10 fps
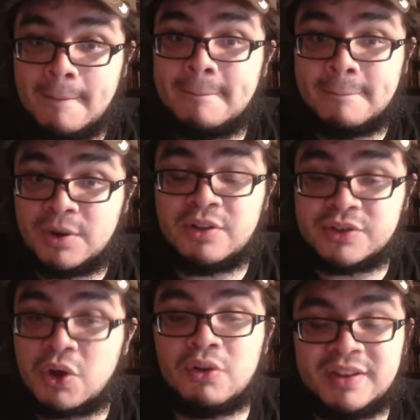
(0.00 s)
one of those
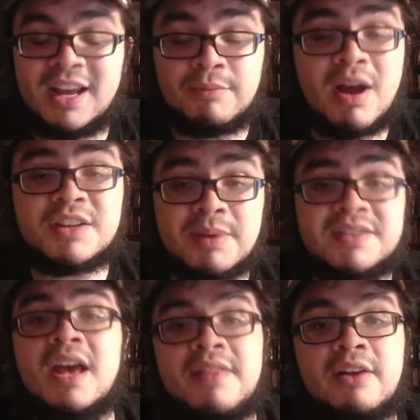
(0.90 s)
golden egg
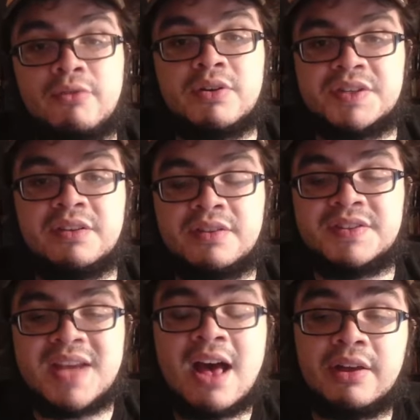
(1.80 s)
prospects. And then, of course, Ethan
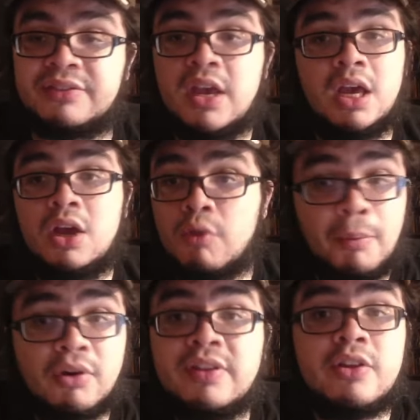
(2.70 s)
Salas.
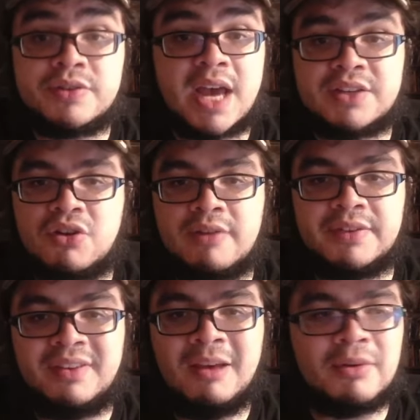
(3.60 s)
Reportedly, those guys are off the
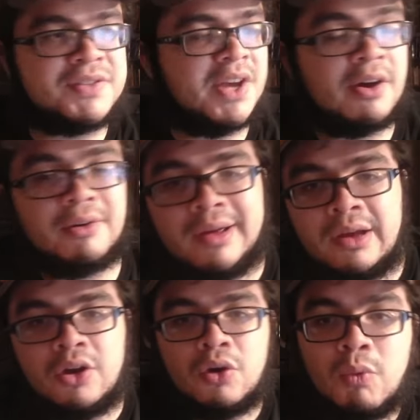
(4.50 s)
table. So
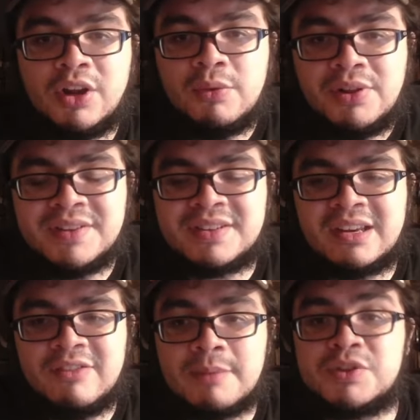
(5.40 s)
what are you willing to
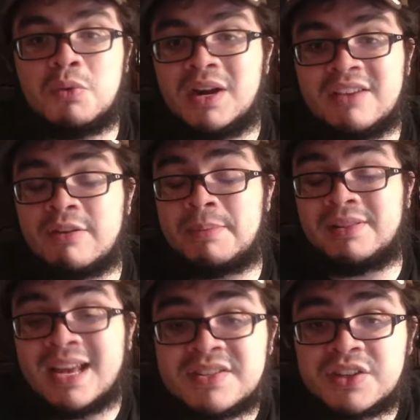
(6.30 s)
give up? Do you want to give up a
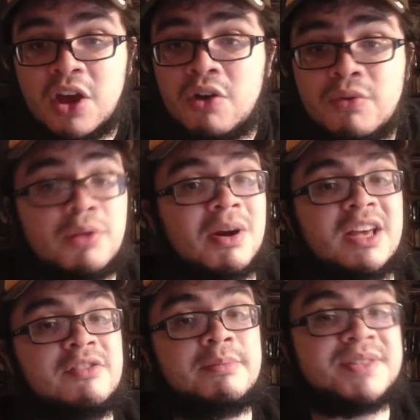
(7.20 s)
Lesko? Do you want to
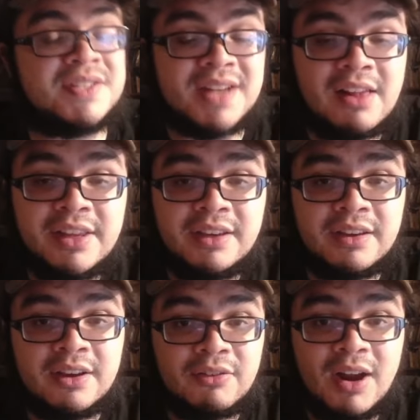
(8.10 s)
give up a Snelling?
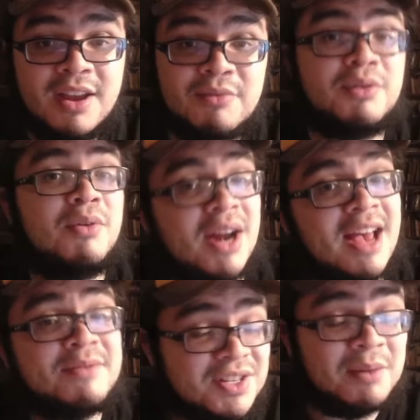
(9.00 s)
Right? We want to
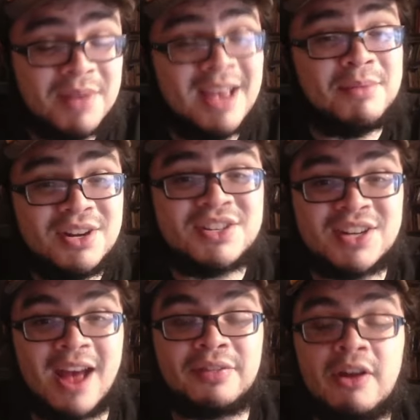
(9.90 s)
have some ammunition
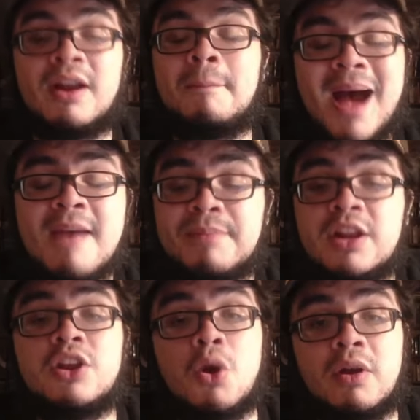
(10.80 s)
out there. And in my
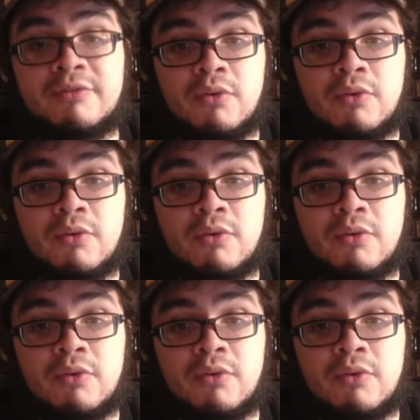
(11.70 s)
opinion, going for